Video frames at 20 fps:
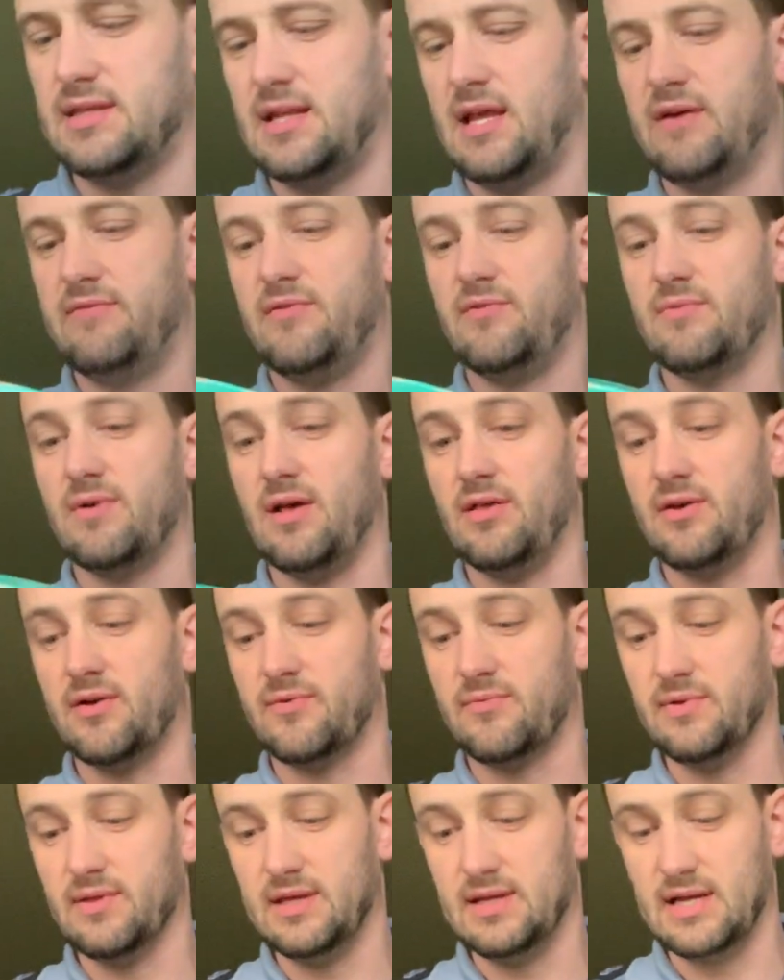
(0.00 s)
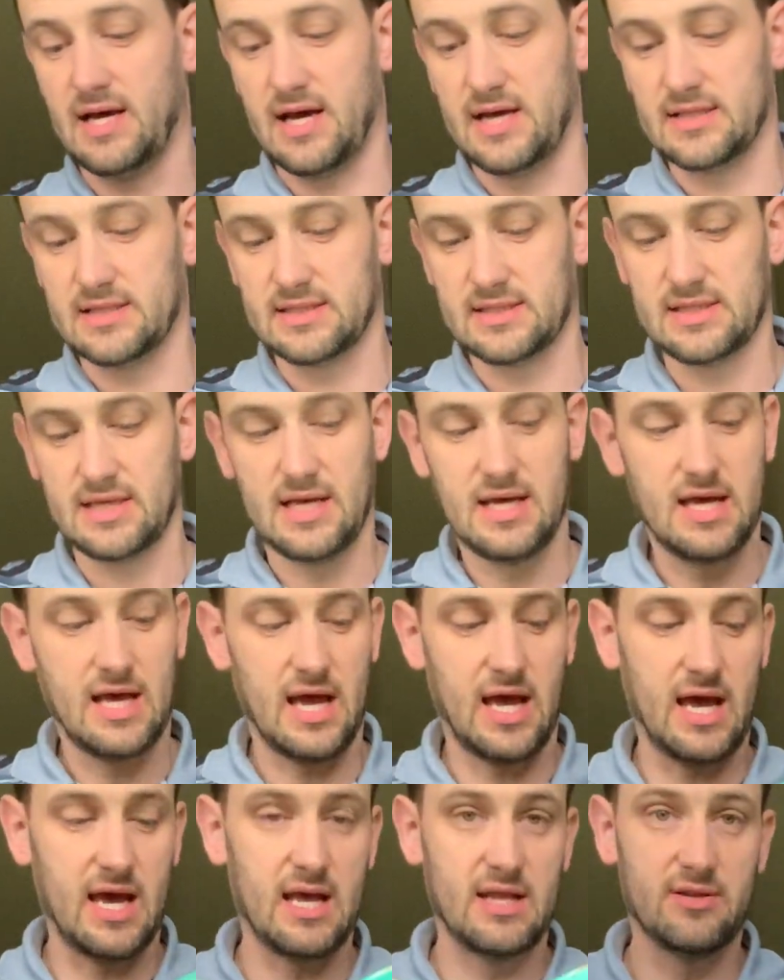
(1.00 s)
heavy relic, really nice.
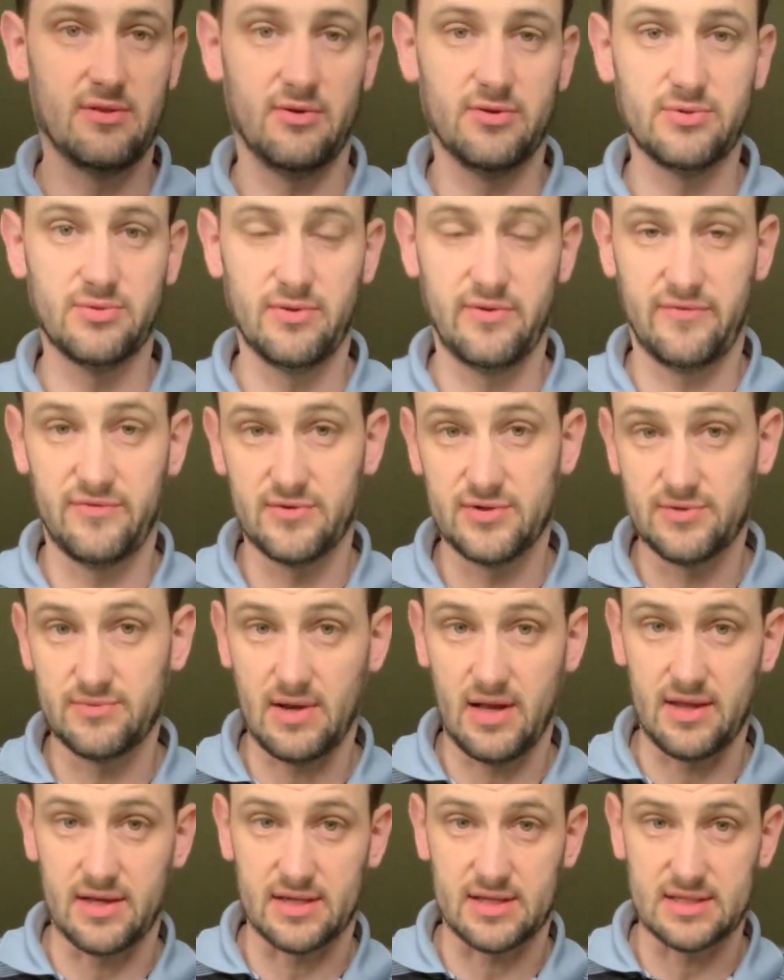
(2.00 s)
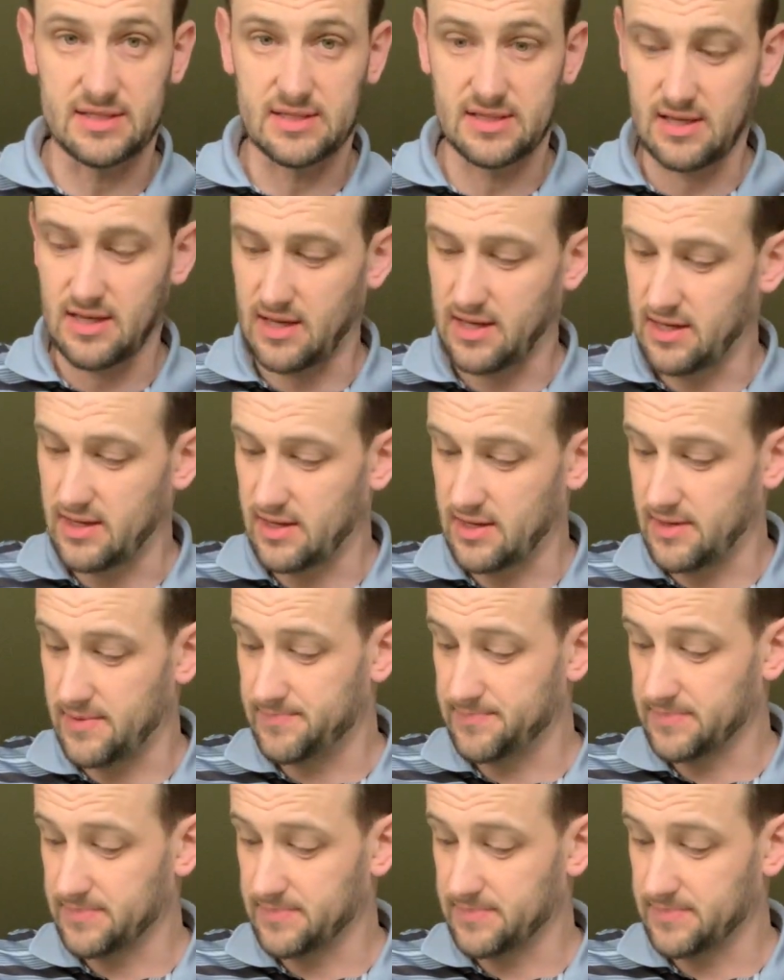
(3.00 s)
And those were the first relics, and